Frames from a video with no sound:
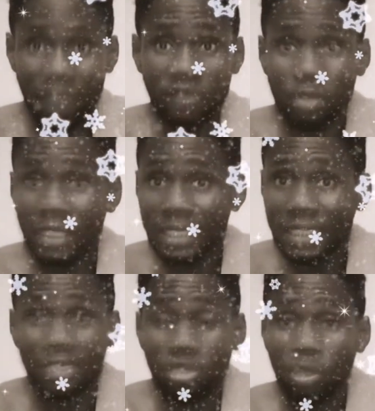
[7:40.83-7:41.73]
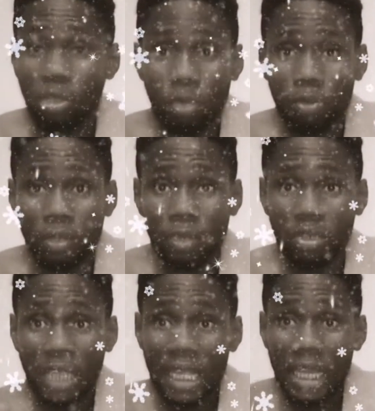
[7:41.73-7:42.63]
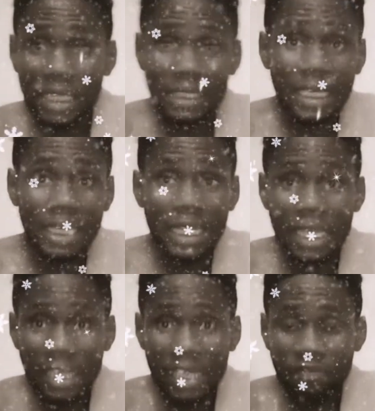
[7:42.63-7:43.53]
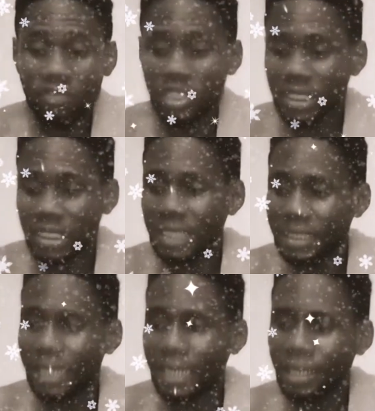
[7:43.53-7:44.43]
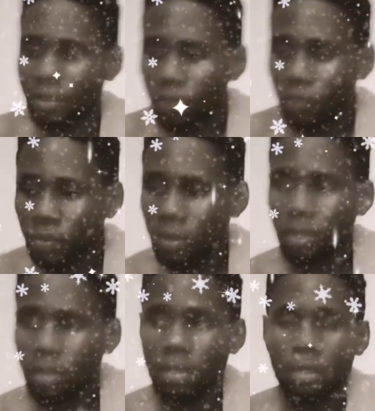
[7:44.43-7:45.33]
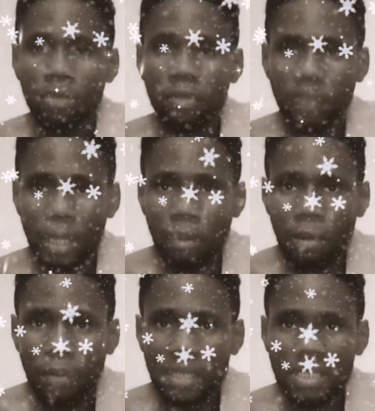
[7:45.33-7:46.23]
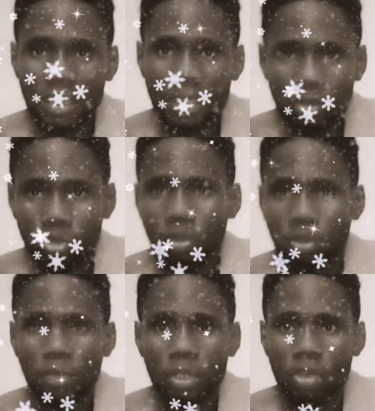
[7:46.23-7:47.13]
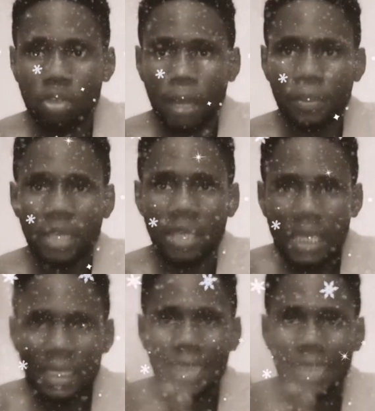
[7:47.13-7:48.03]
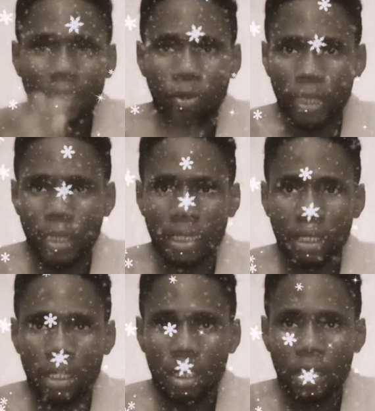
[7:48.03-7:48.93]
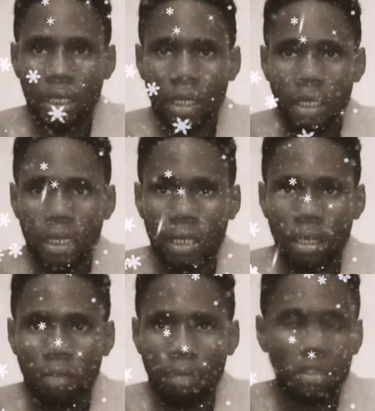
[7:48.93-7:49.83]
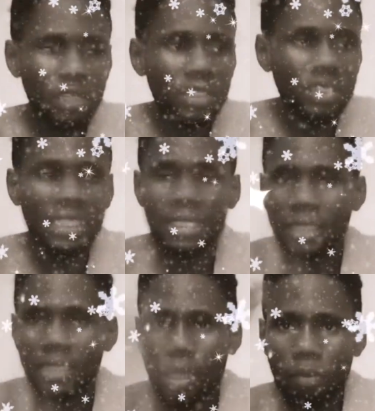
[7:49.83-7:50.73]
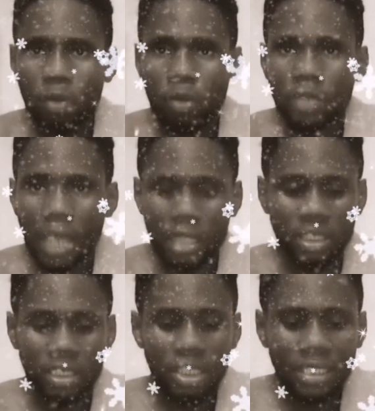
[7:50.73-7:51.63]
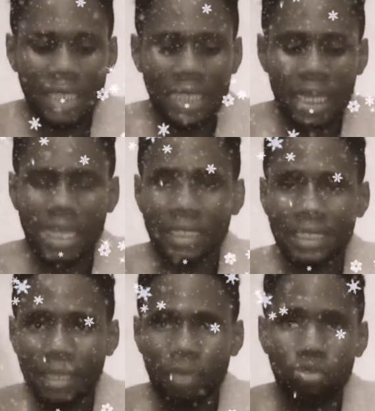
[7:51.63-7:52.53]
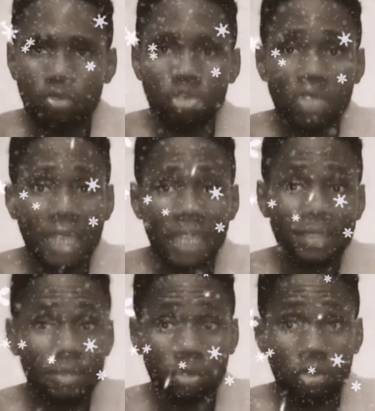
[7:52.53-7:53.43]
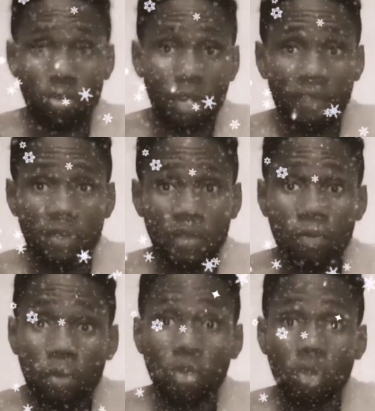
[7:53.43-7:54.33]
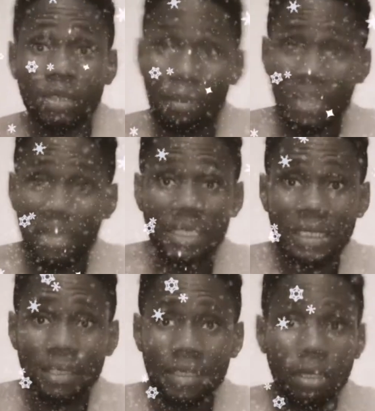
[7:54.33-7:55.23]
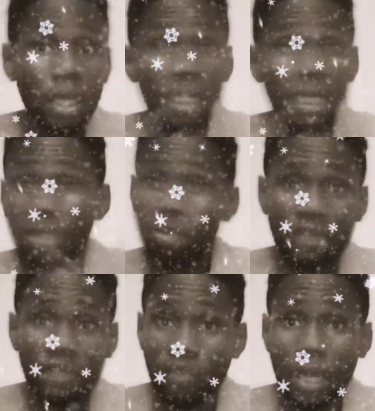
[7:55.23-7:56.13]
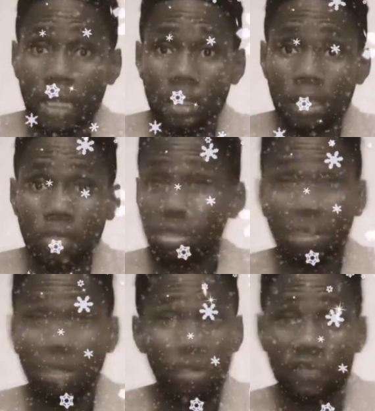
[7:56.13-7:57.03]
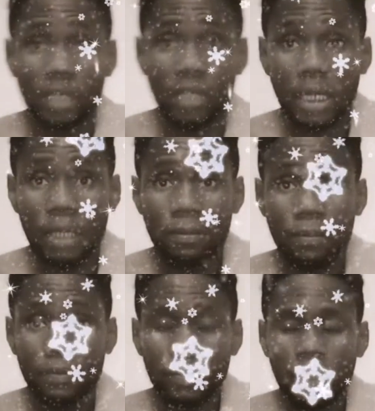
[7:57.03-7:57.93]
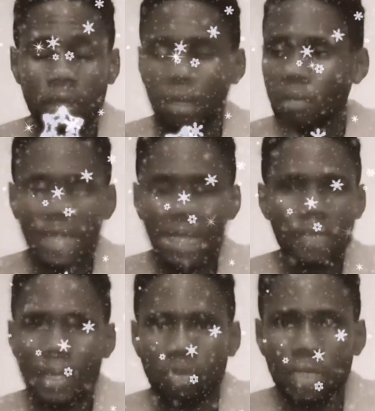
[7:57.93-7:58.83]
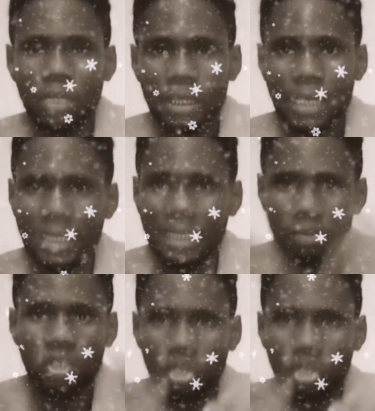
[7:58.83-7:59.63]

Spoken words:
that it's not a win-win, because Dele, if she says, Dele, forget about medicine, do what makes you happy, that's a win. But if she says, but she decided that Dele would do dance choreography plus medicine, is a win for her, not a win for Dele. But that's by the ways. That's me just